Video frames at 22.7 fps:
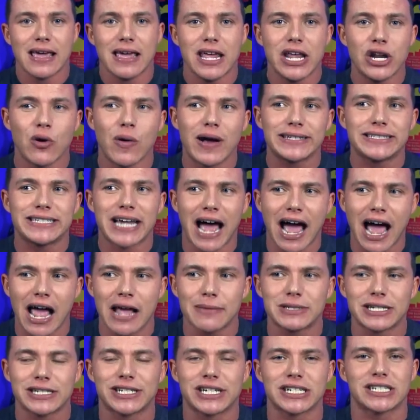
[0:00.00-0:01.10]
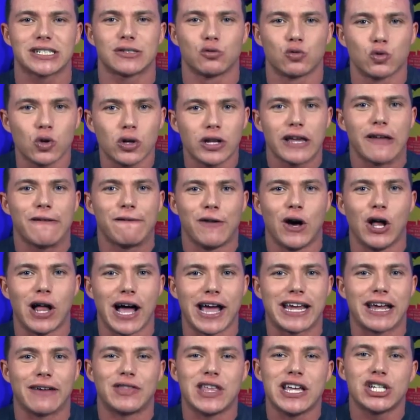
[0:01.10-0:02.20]
you know, at times it just really felt
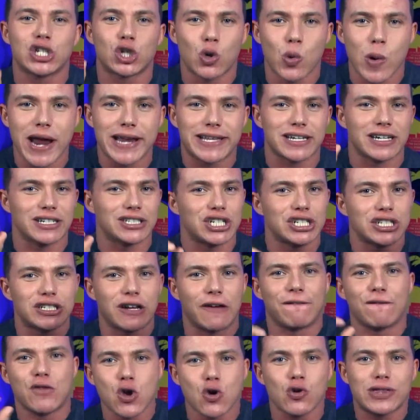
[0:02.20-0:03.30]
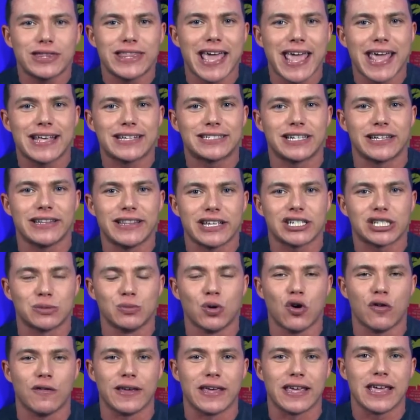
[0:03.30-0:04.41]
like if they tweaked just a few things in this
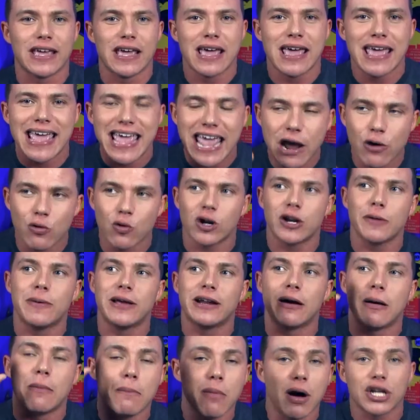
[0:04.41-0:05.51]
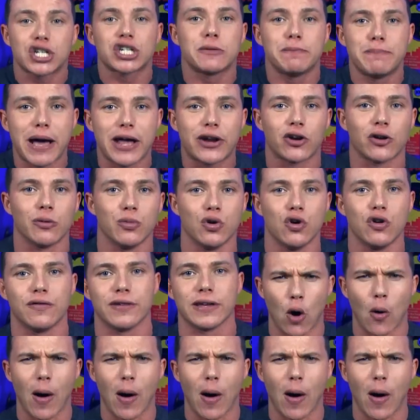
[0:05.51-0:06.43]
movie, it would have been a much better movie.